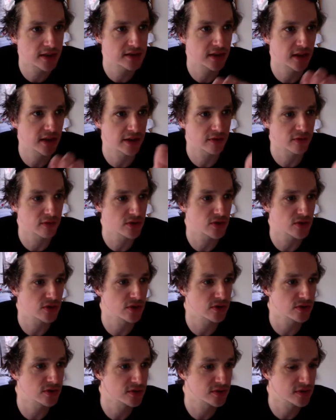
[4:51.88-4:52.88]
like
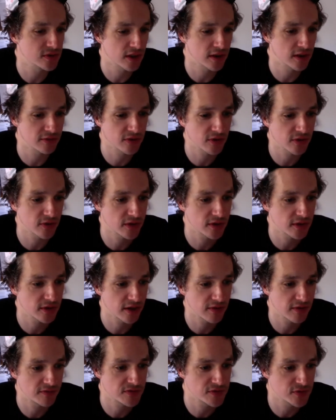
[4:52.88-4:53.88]
reduced. I've gone in.
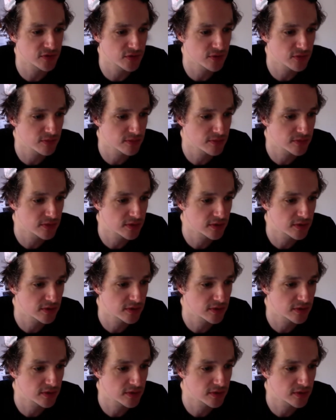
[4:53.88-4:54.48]
I've zoomed.